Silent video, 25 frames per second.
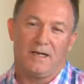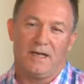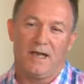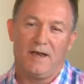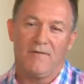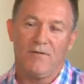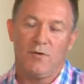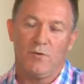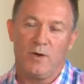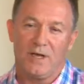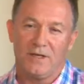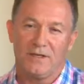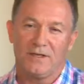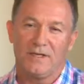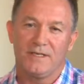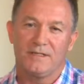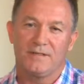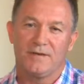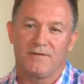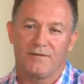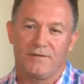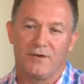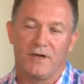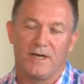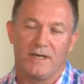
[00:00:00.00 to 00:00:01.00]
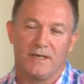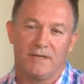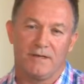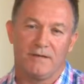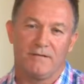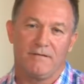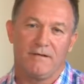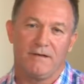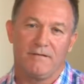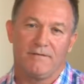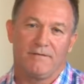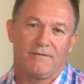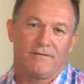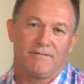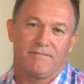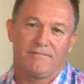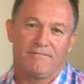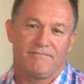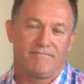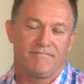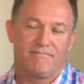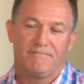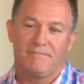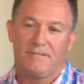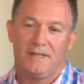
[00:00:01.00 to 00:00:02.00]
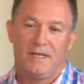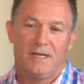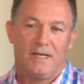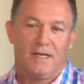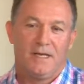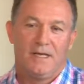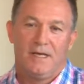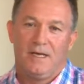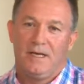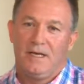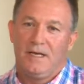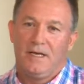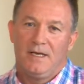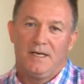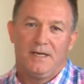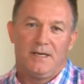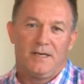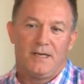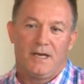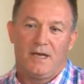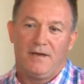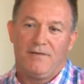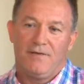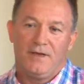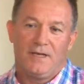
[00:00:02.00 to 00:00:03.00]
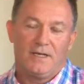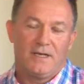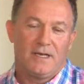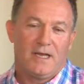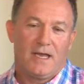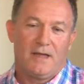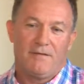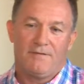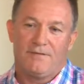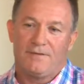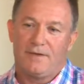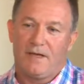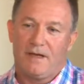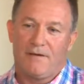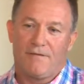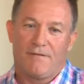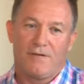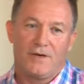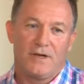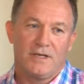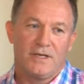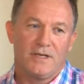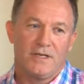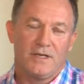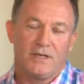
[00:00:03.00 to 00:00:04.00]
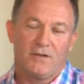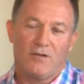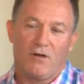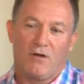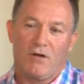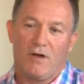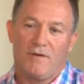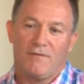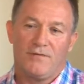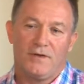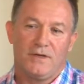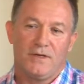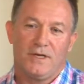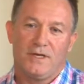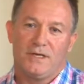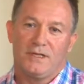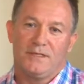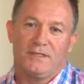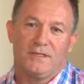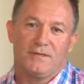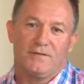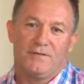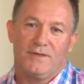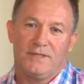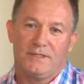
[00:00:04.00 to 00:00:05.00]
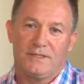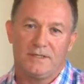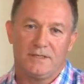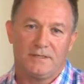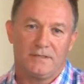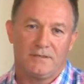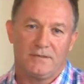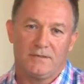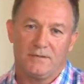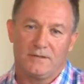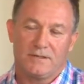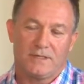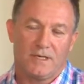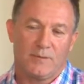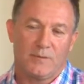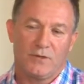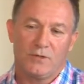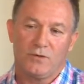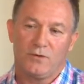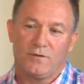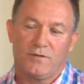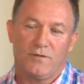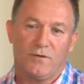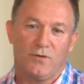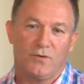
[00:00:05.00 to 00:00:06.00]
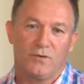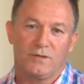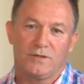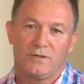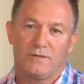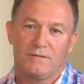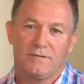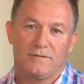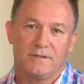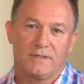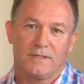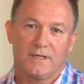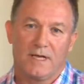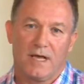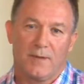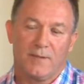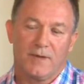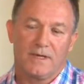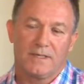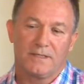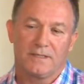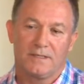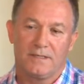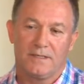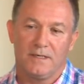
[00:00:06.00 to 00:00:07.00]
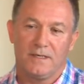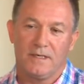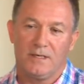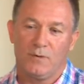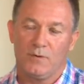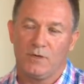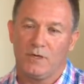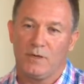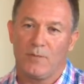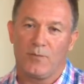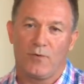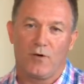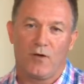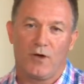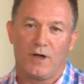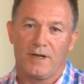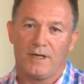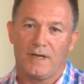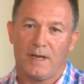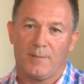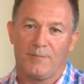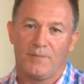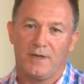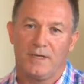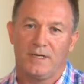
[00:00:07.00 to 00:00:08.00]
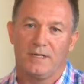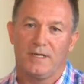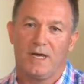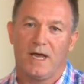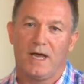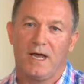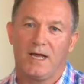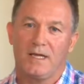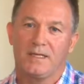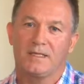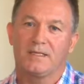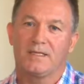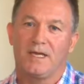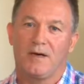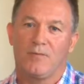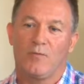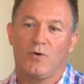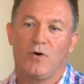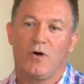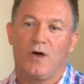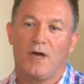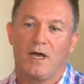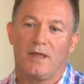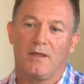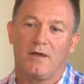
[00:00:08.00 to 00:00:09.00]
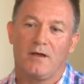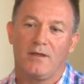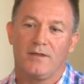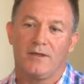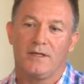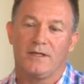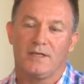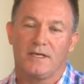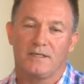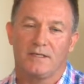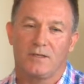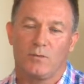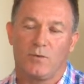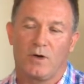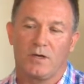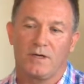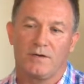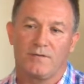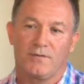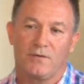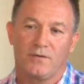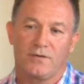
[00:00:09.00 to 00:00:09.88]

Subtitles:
Everyone needs a friend. If you can have a friend in your life that you can just visit, someone look forward to coming and seeing you, and you can brighten up their day in some way, I think that's a wonderful